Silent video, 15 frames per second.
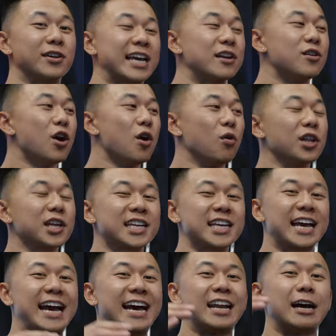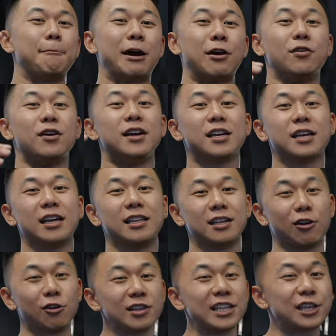Again, we're looking at about
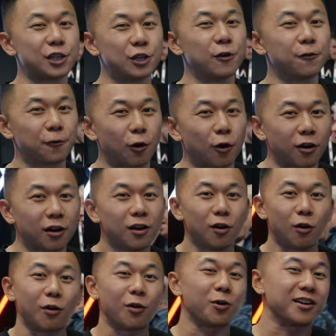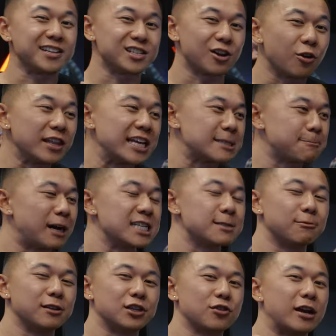early Q4 or as early as
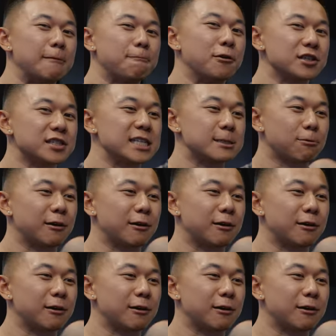possible to try and push these